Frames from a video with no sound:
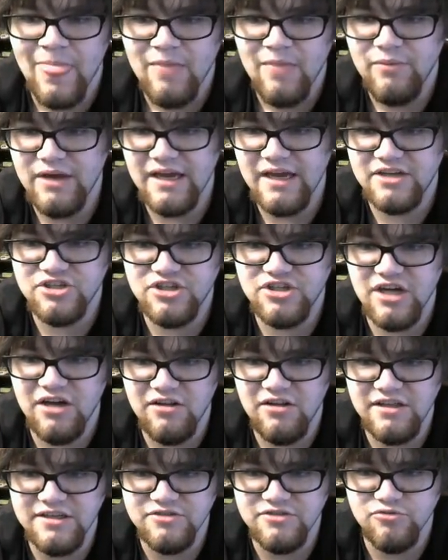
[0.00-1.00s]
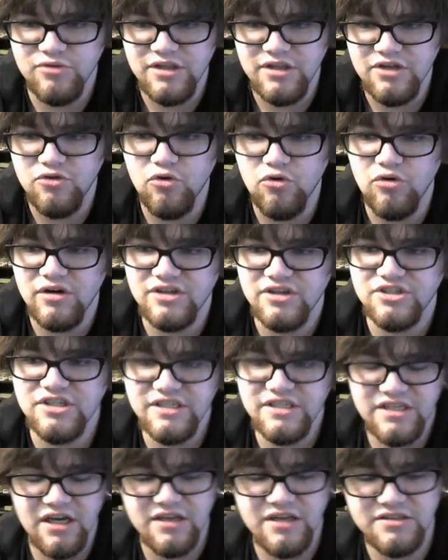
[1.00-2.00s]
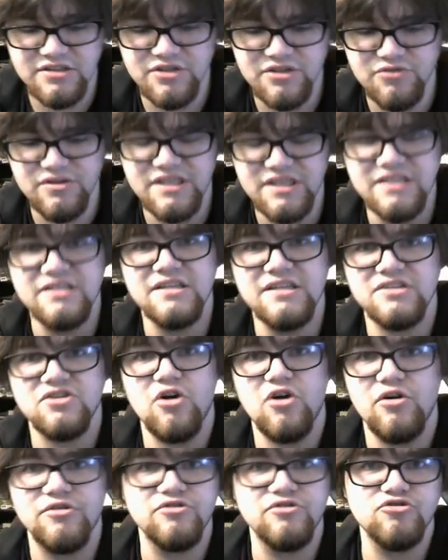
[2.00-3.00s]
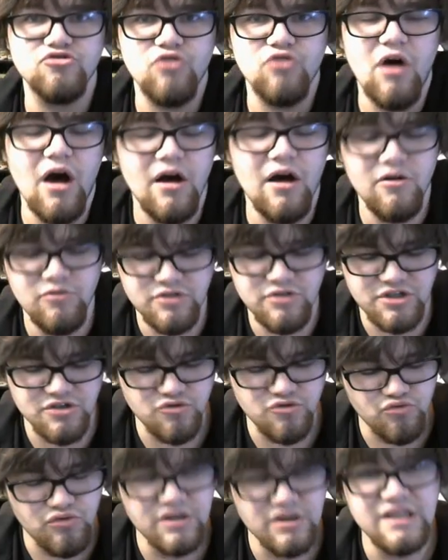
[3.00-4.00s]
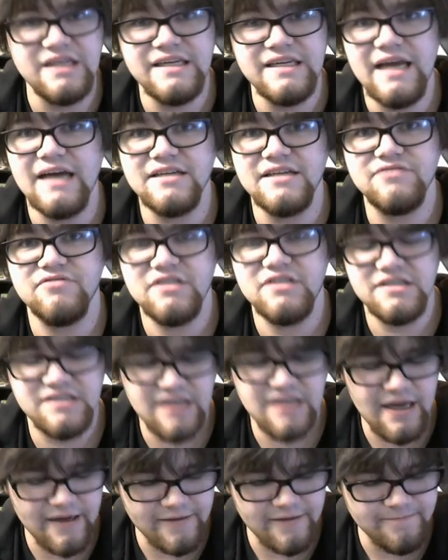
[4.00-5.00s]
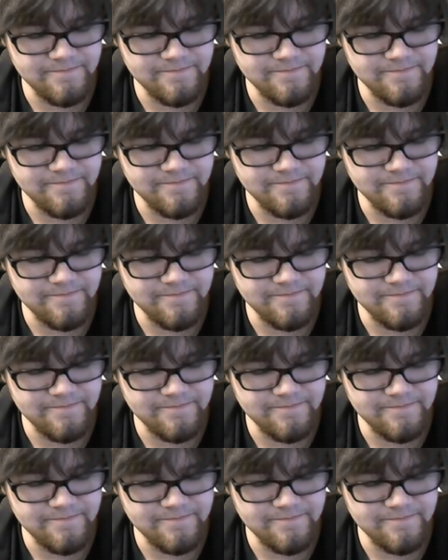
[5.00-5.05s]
But Ixchel is really cool because she does do the discard and draw, which is really nice for this deck.